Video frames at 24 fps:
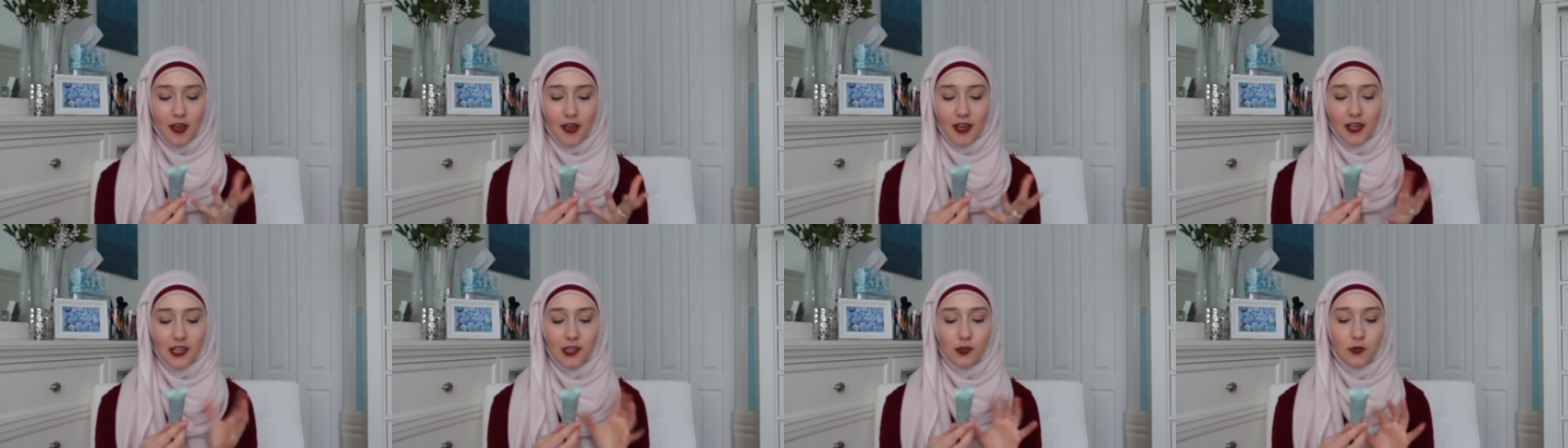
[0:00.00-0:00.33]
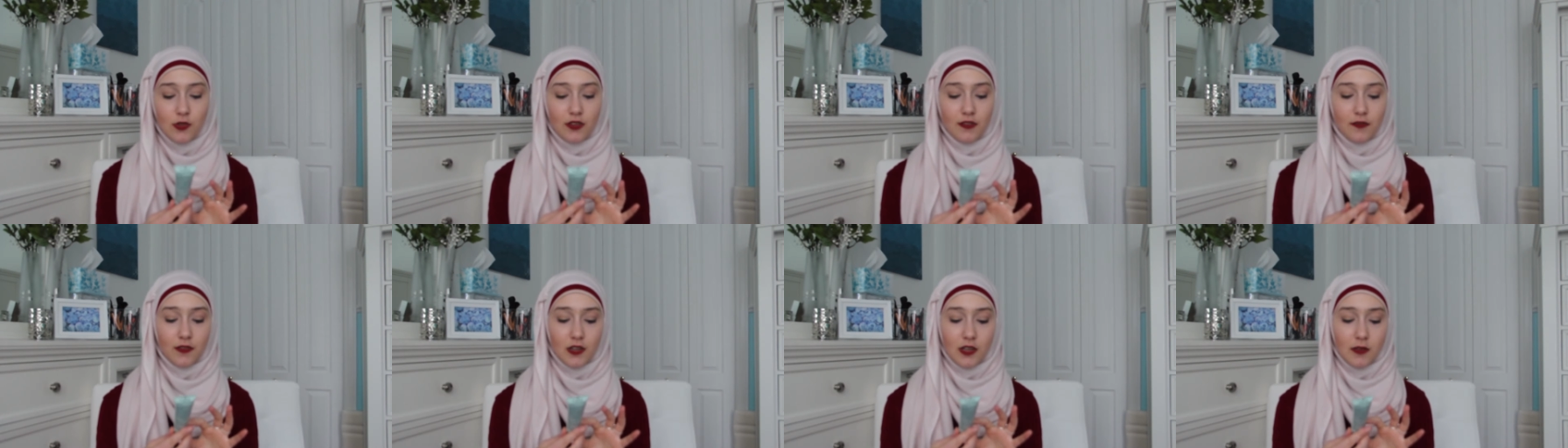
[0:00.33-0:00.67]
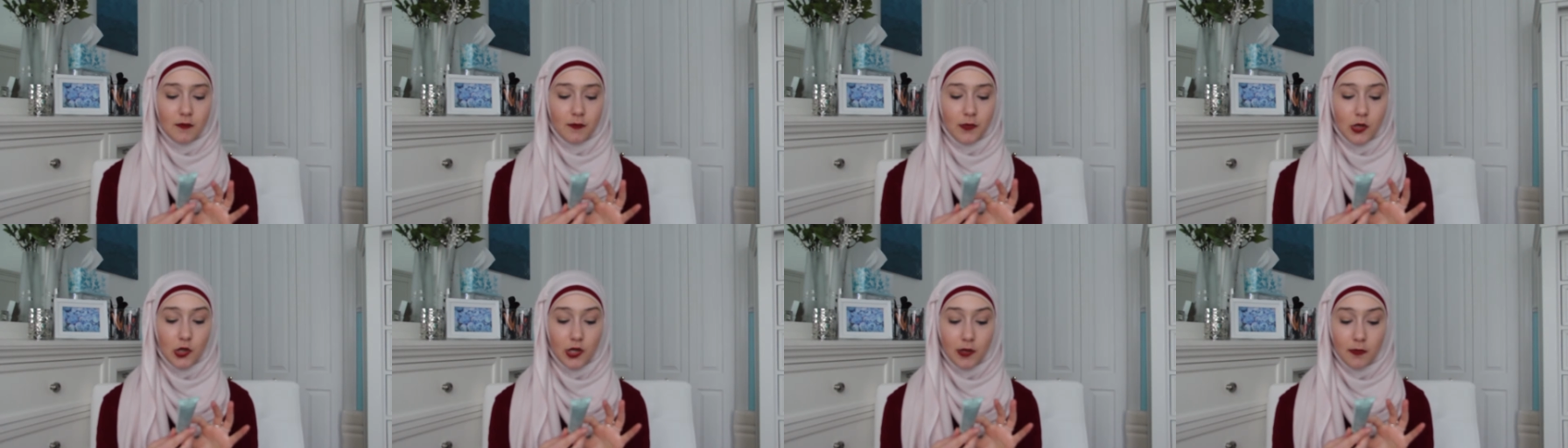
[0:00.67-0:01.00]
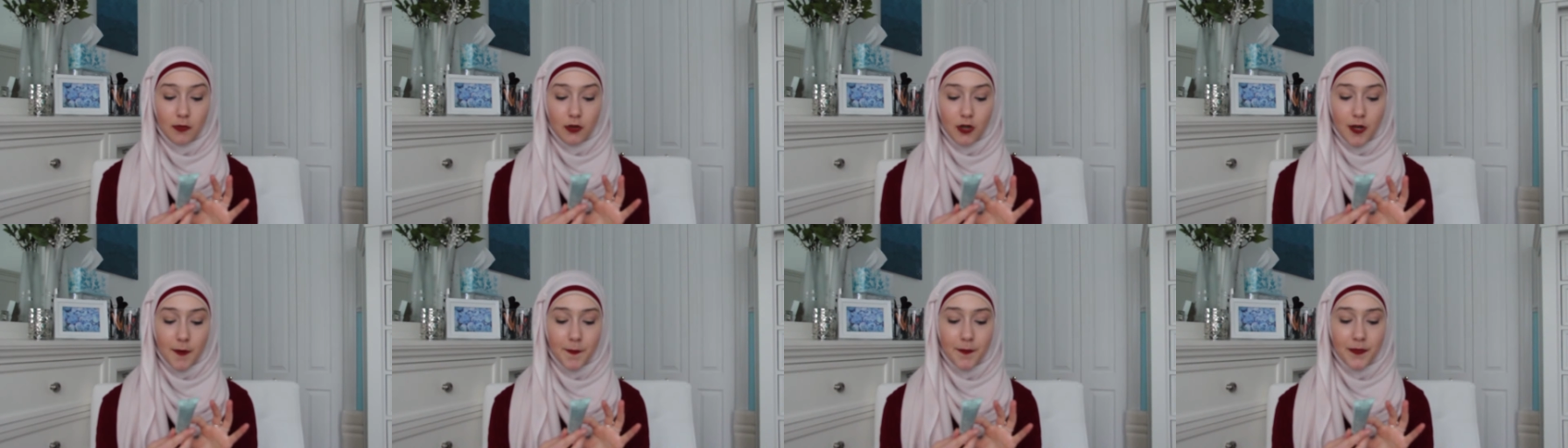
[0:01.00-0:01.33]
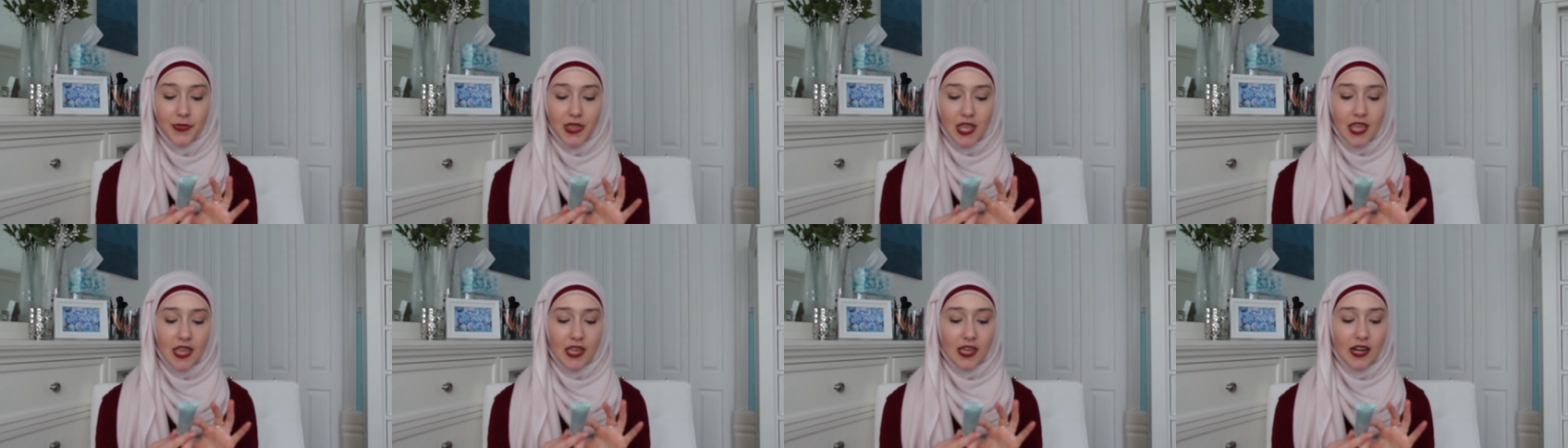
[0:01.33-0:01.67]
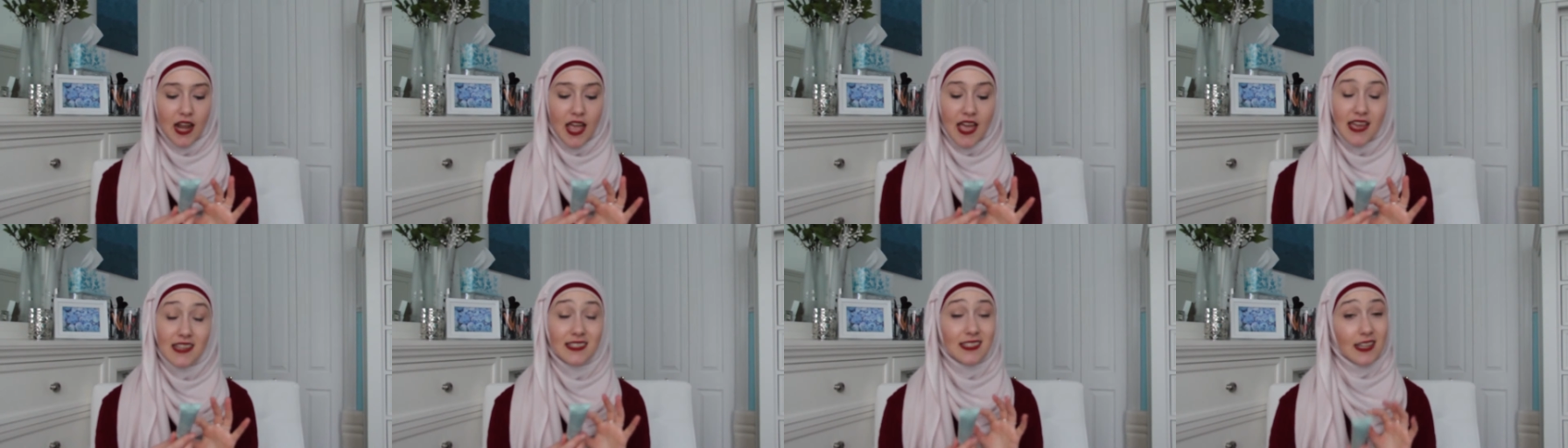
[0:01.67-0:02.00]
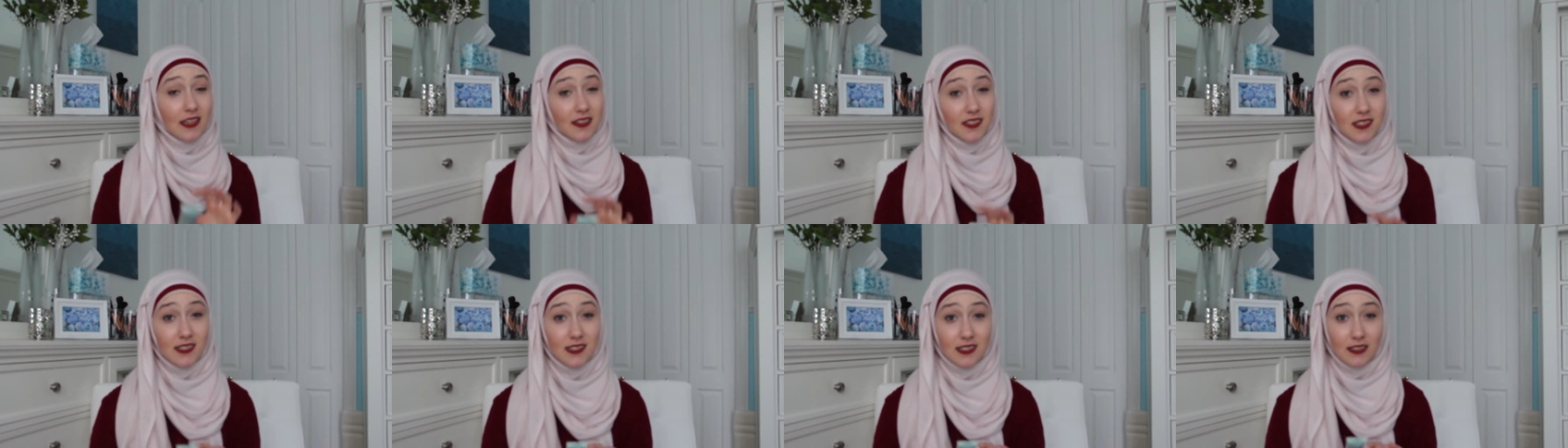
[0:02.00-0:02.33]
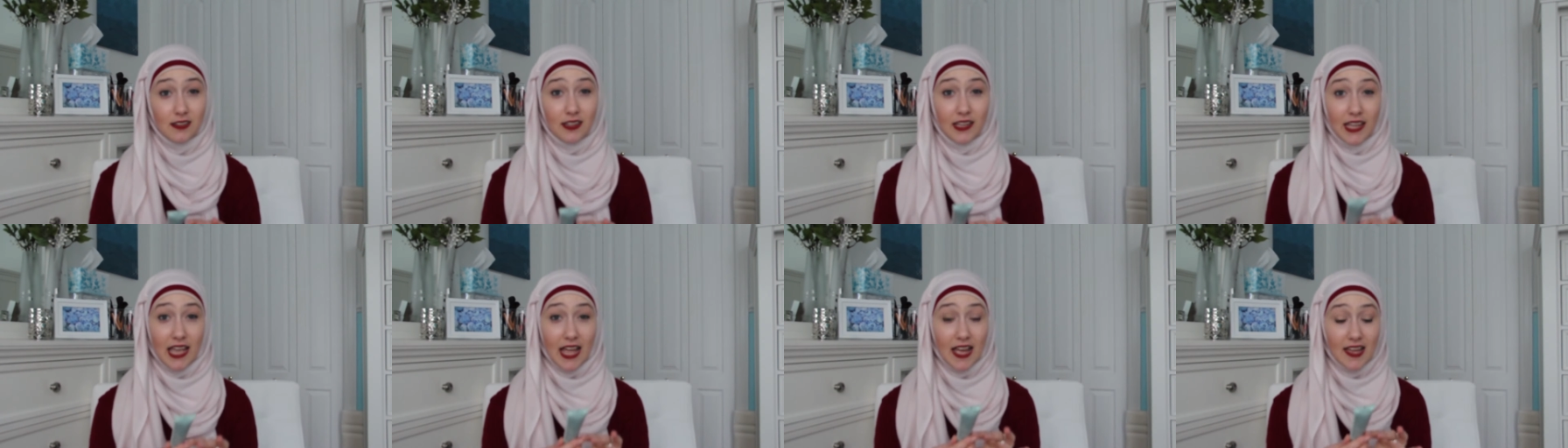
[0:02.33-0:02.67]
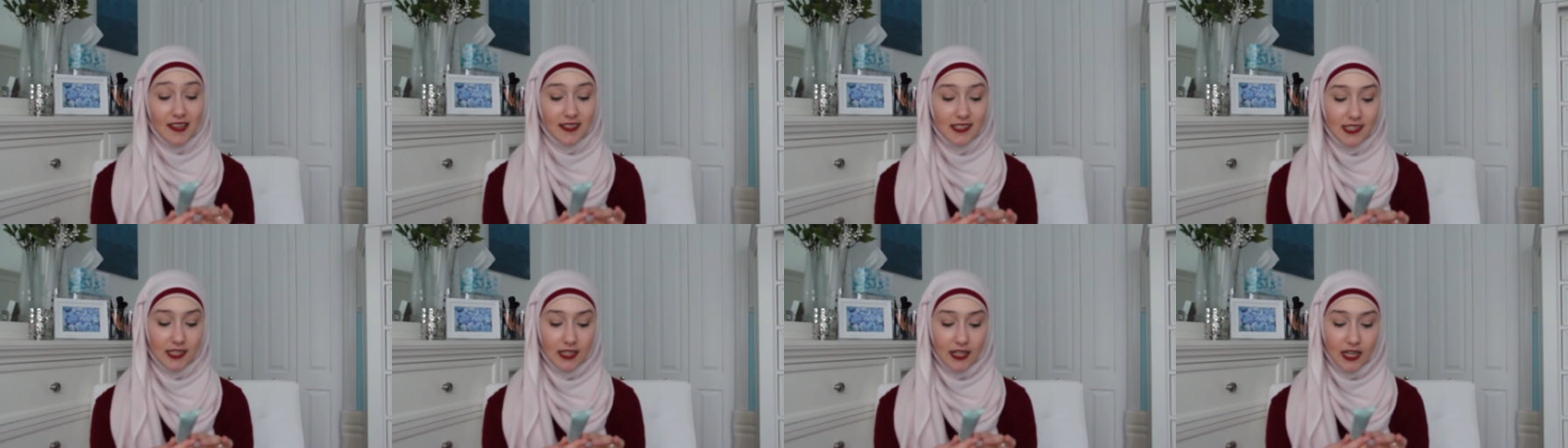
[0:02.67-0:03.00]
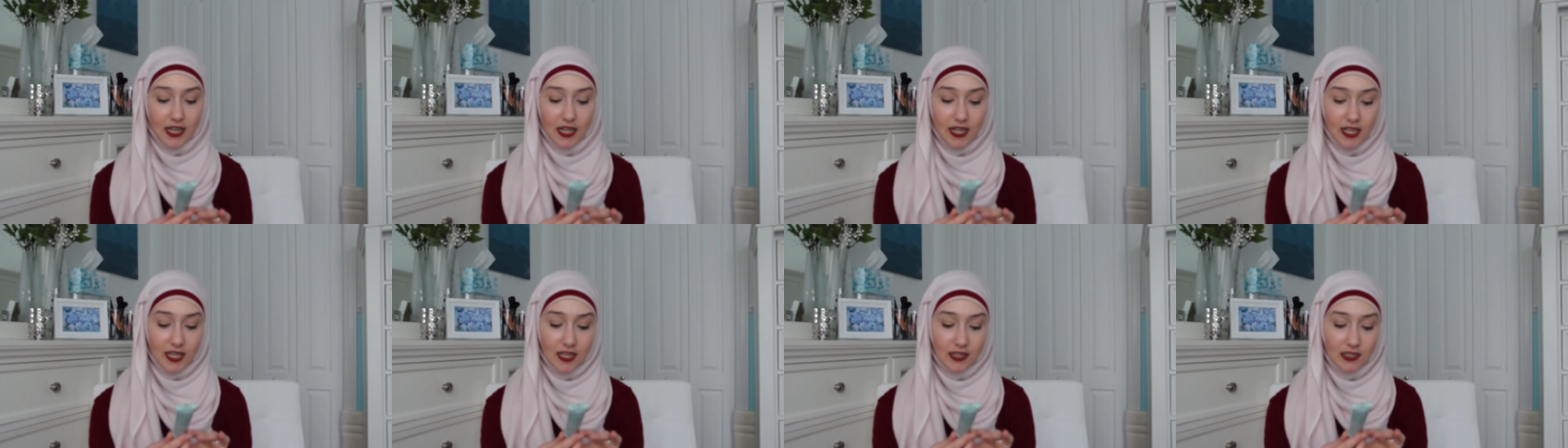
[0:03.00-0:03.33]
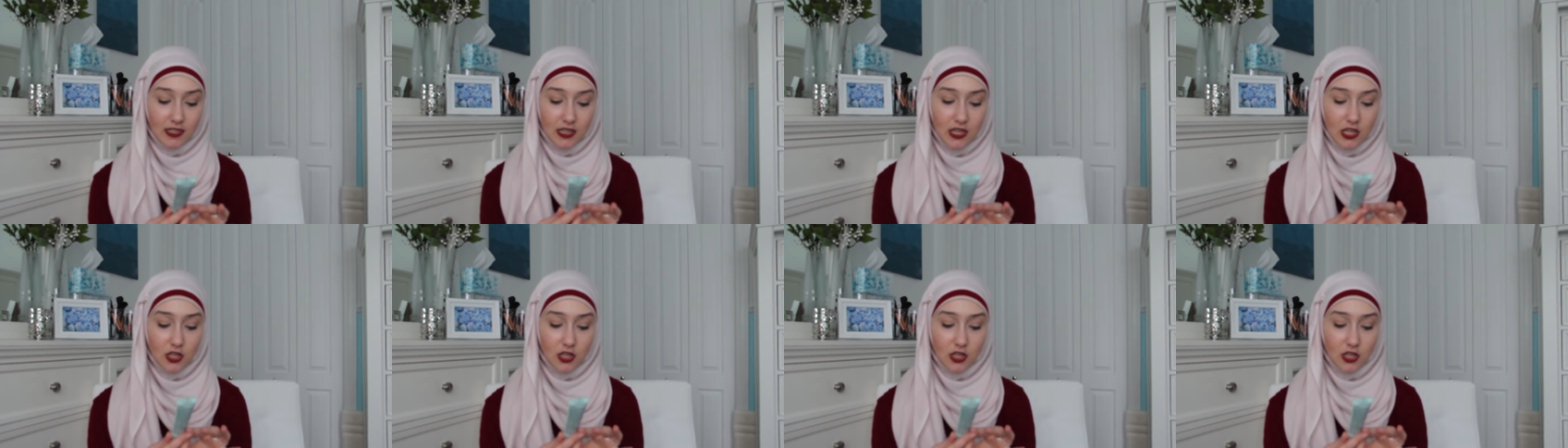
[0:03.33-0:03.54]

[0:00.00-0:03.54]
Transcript: unifying beauty balm. It has salicylic acid in it,